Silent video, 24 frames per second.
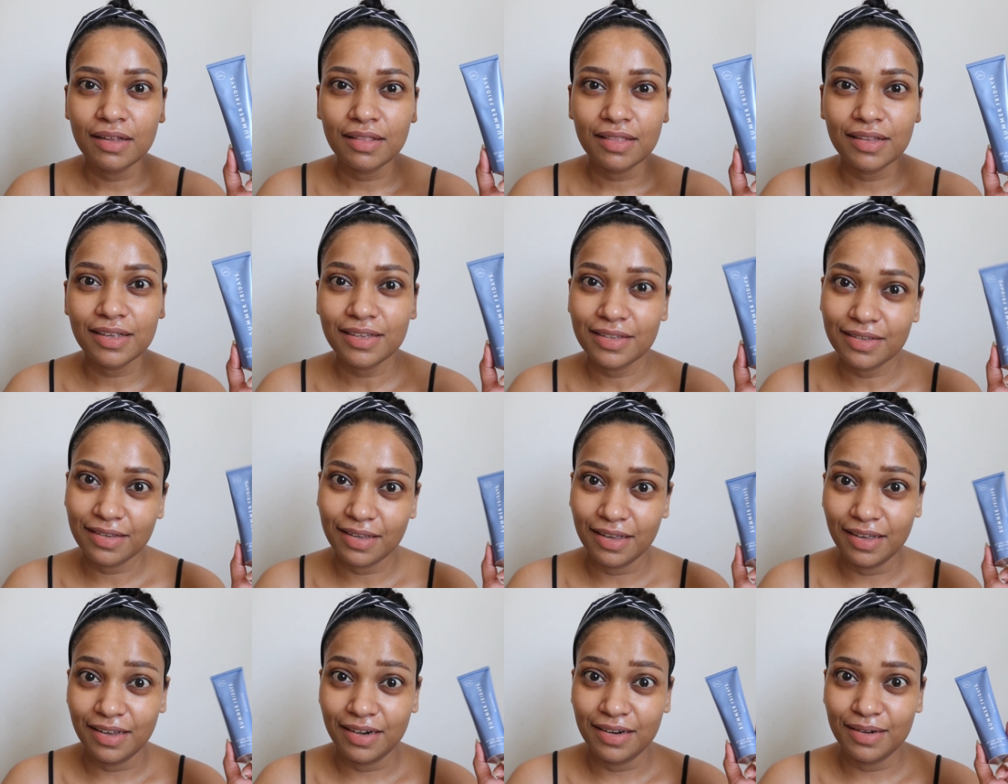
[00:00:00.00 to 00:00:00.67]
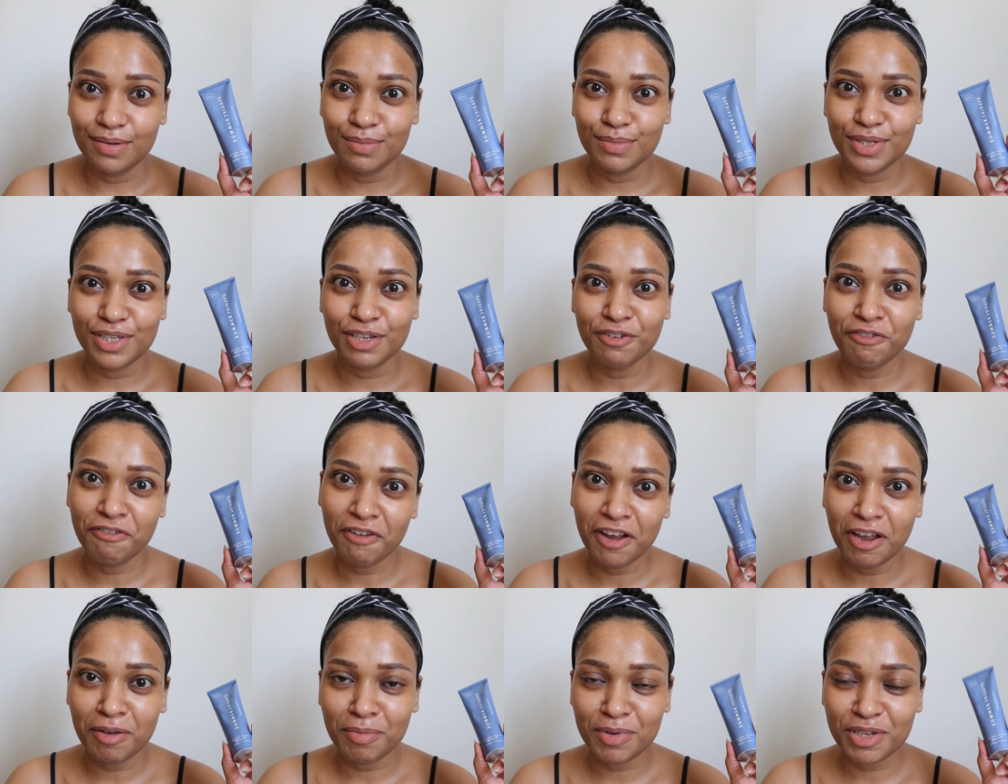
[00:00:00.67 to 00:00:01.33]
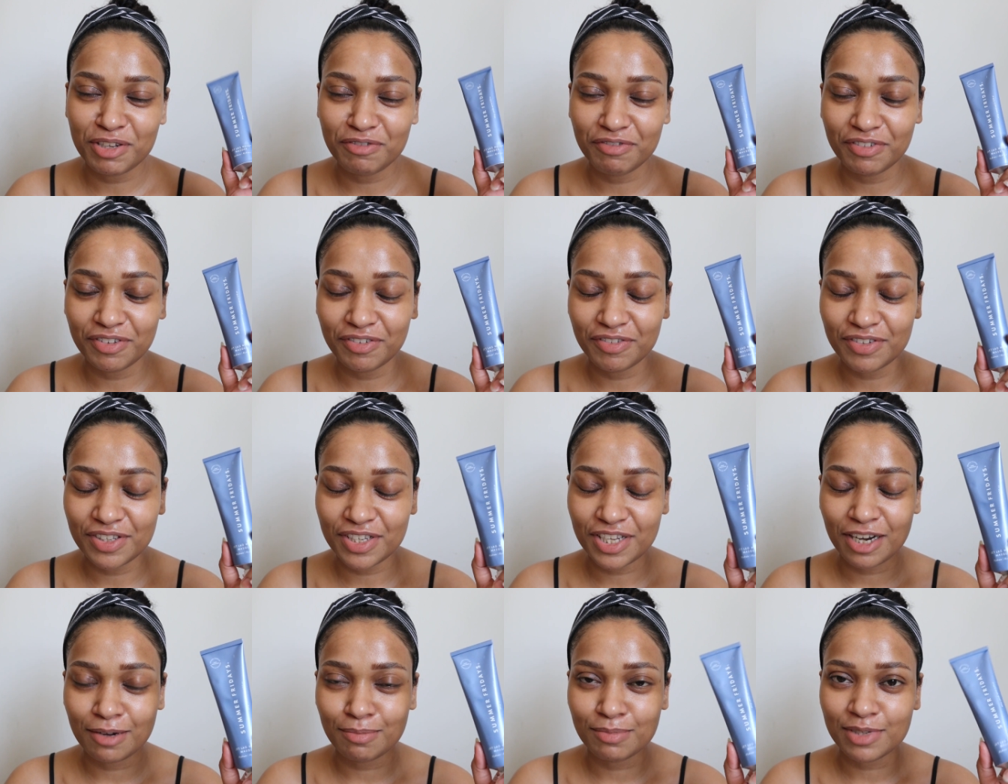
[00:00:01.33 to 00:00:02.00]
the serums, the favorite
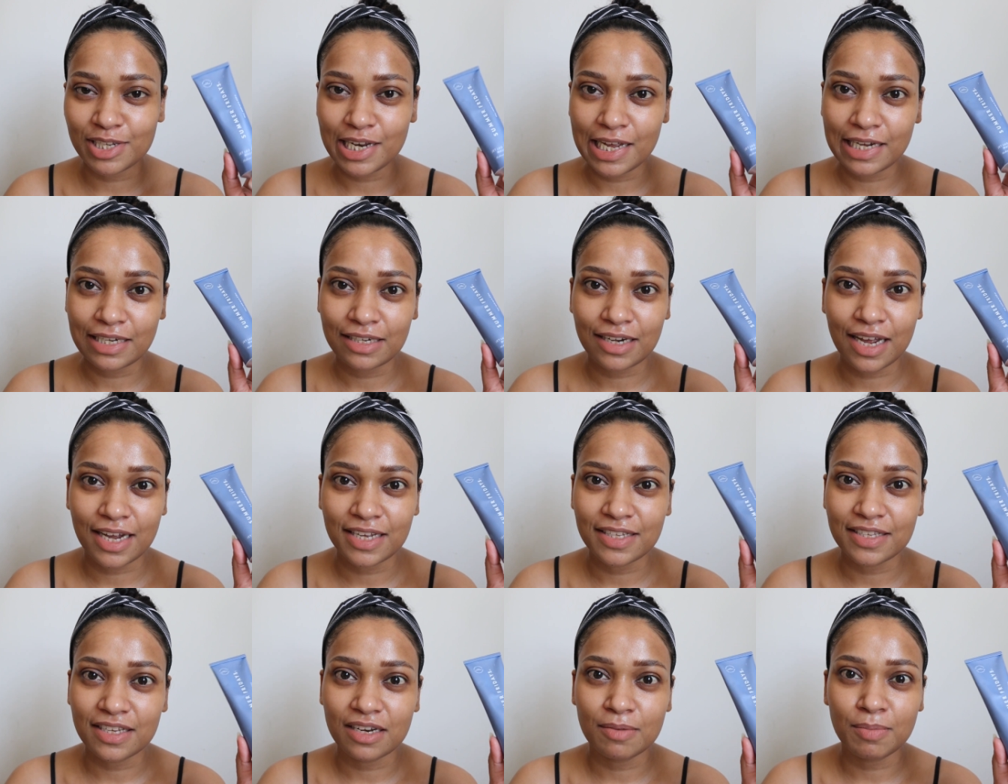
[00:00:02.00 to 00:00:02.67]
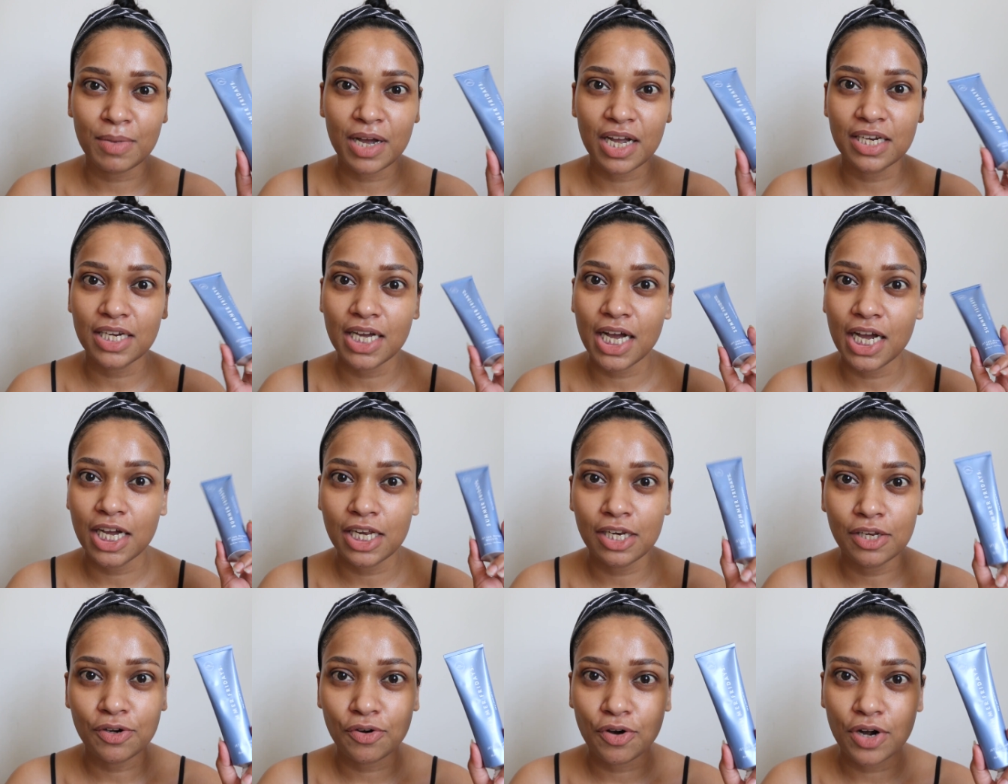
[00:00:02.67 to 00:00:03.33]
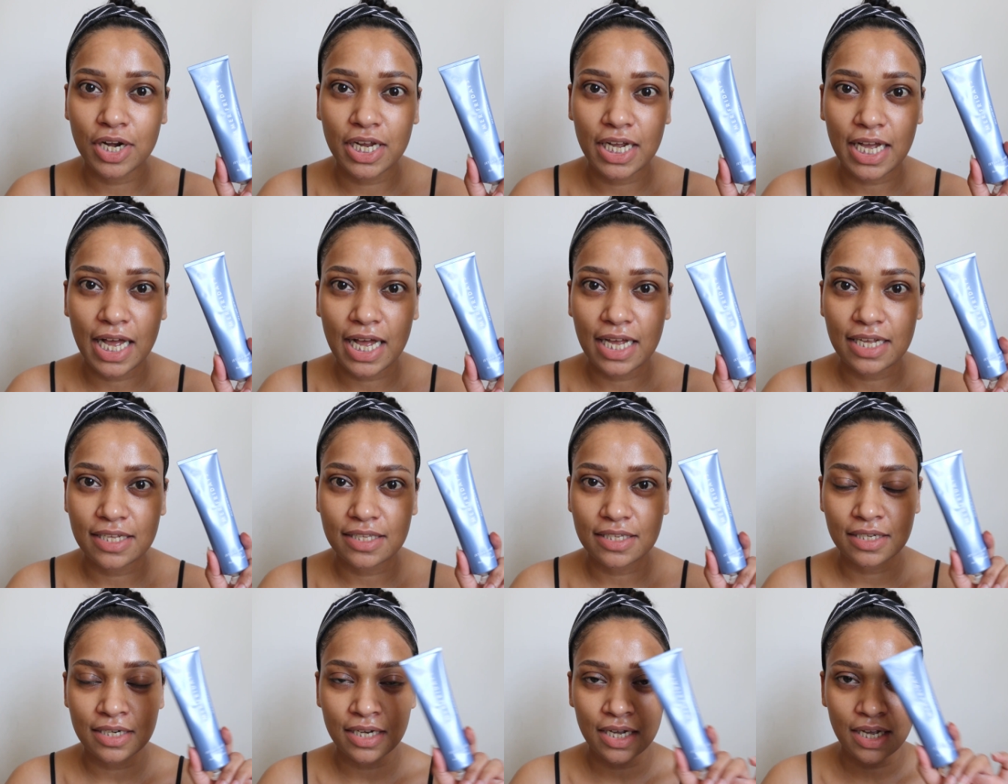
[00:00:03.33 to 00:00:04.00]
serums like niacinamide, hyaluronic
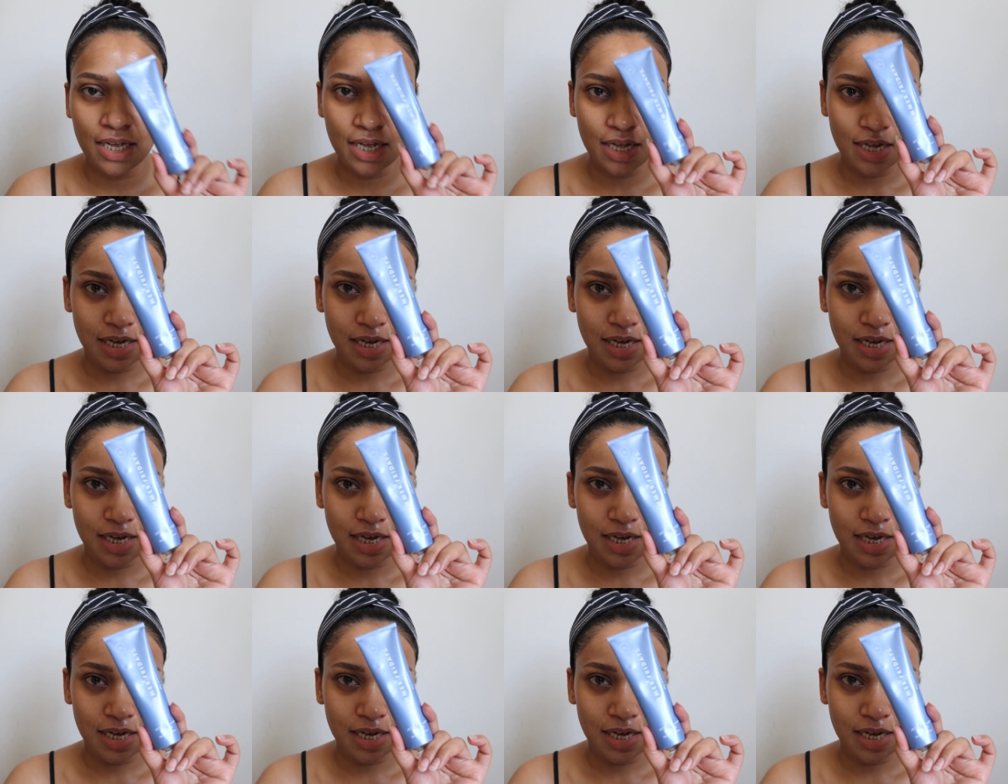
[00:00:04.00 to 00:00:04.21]
acid,